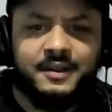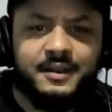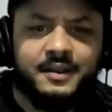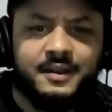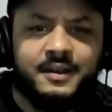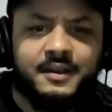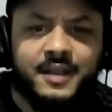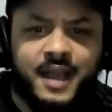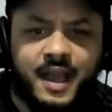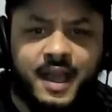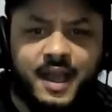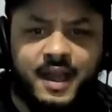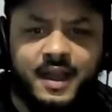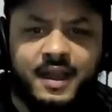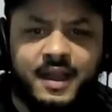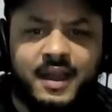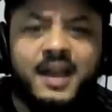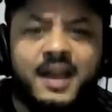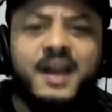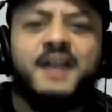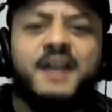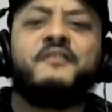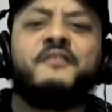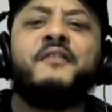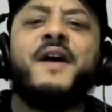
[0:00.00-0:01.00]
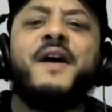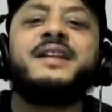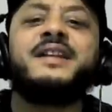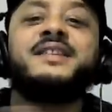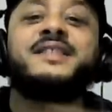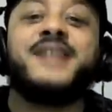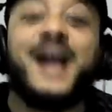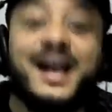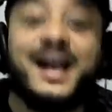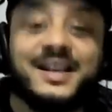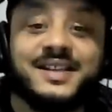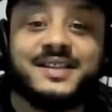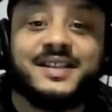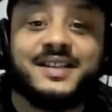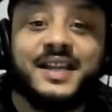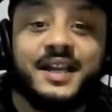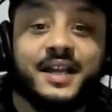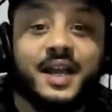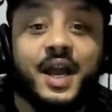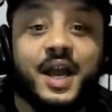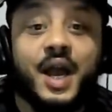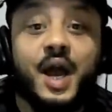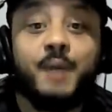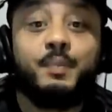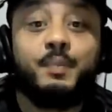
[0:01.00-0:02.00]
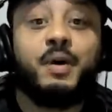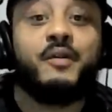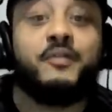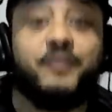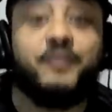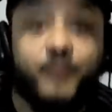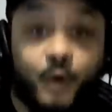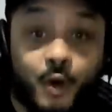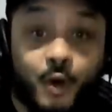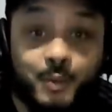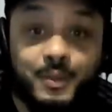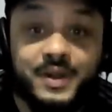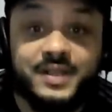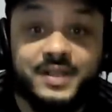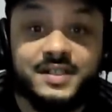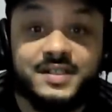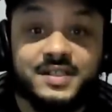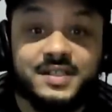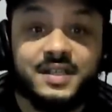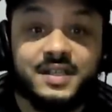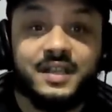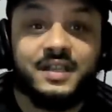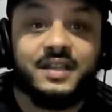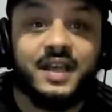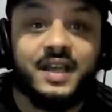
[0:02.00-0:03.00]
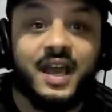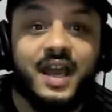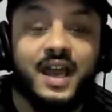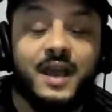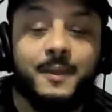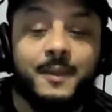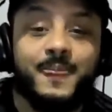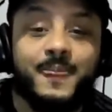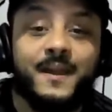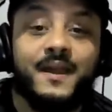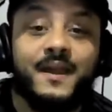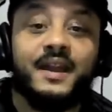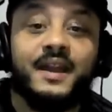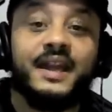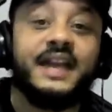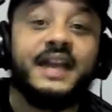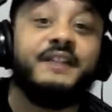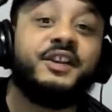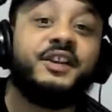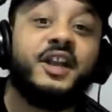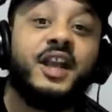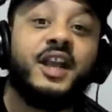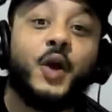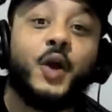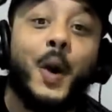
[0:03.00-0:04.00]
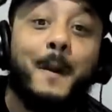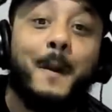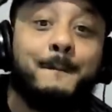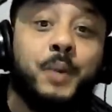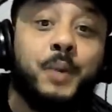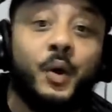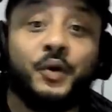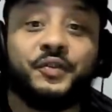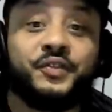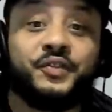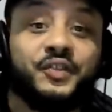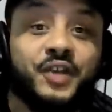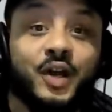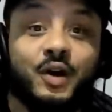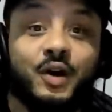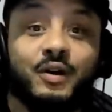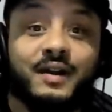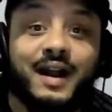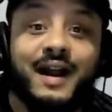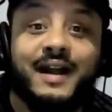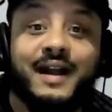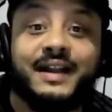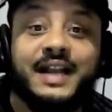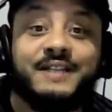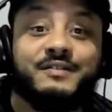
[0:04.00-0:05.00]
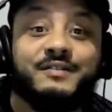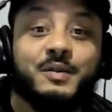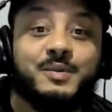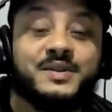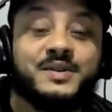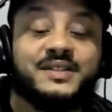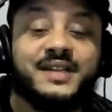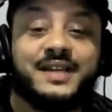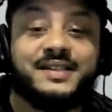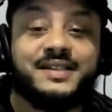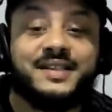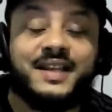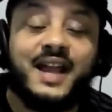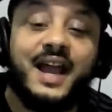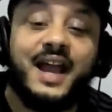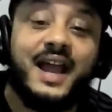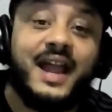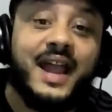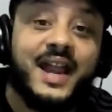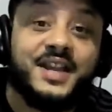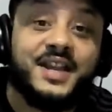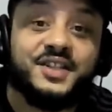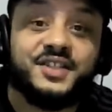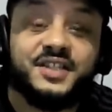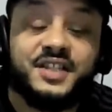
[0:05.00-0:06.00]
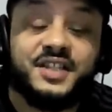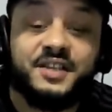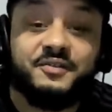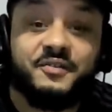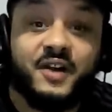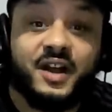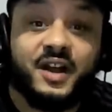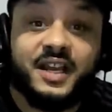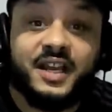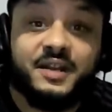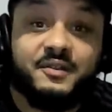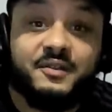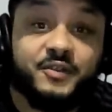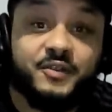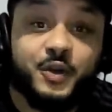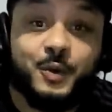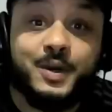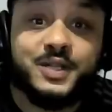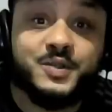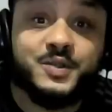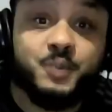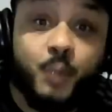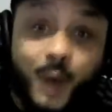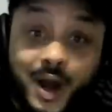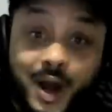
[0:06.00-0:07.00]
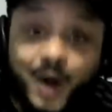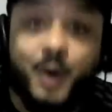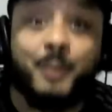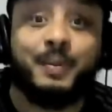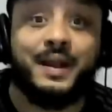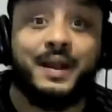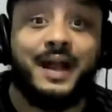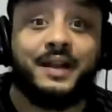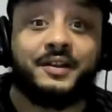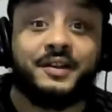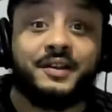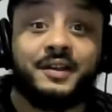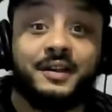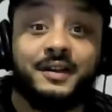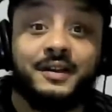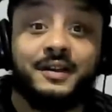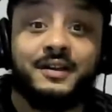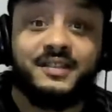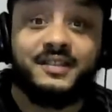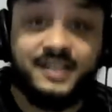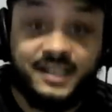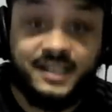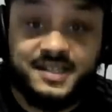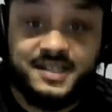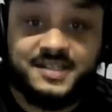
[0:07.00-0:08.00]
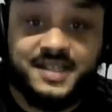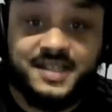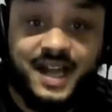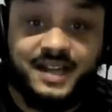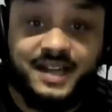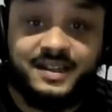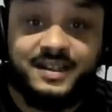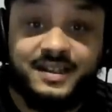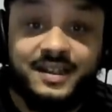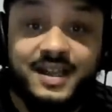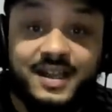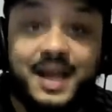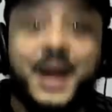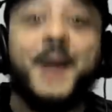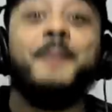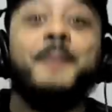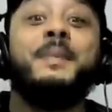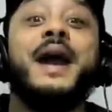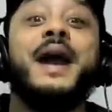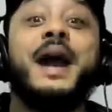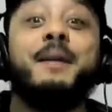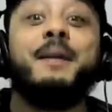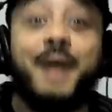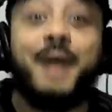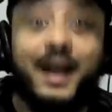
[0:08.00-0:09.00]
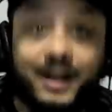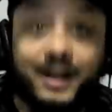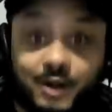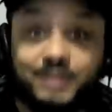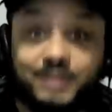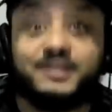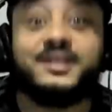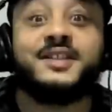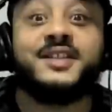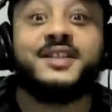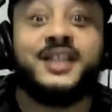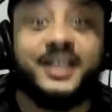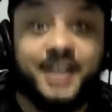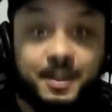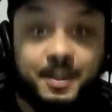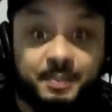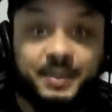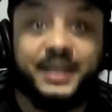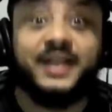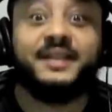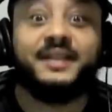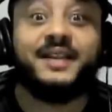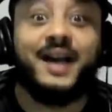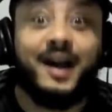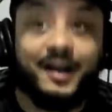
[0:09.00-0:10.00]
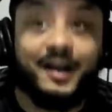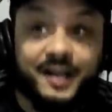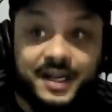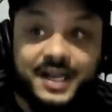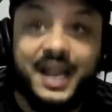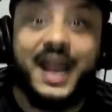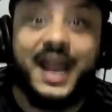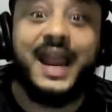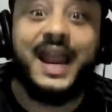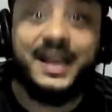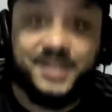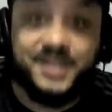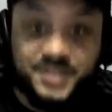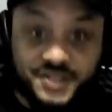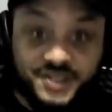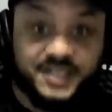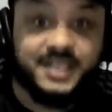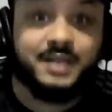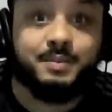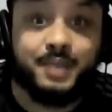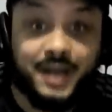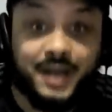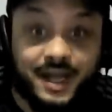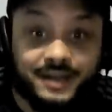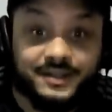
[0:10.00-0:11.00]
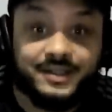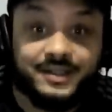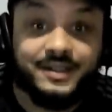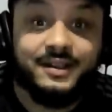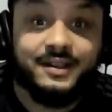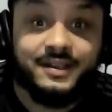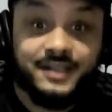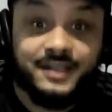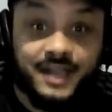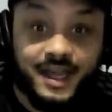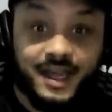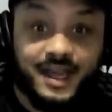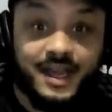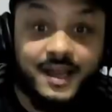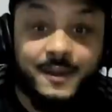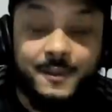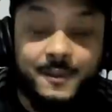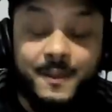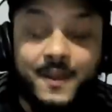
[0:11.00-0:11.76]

Yeah? Fantastic performance. Yeah? Even the little pussy old guy never was there to get HD fucking view as well, blood. You understand? Bear man got to see the beatdown in HD, blood. Yeah?